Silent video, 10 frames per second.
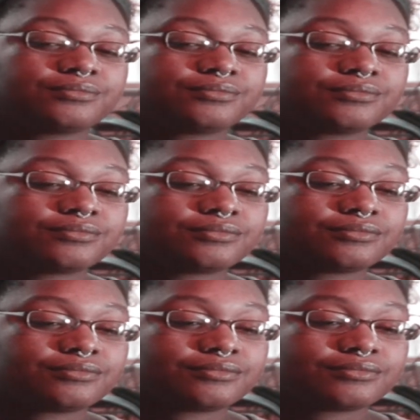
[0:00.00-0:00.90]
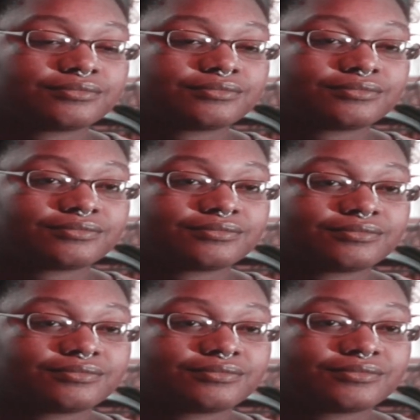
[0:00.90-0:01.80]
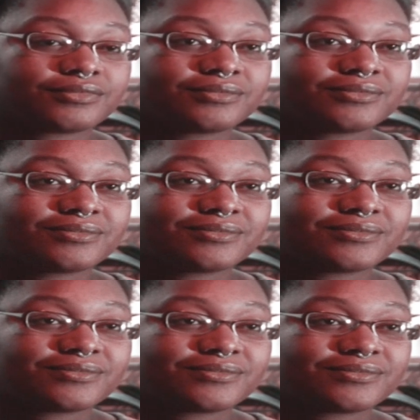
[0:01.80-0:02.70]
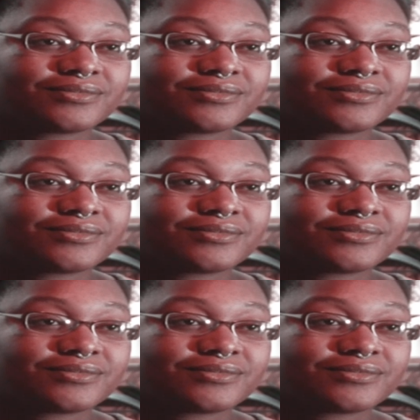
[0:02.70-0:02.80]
No one is speaking in this clip.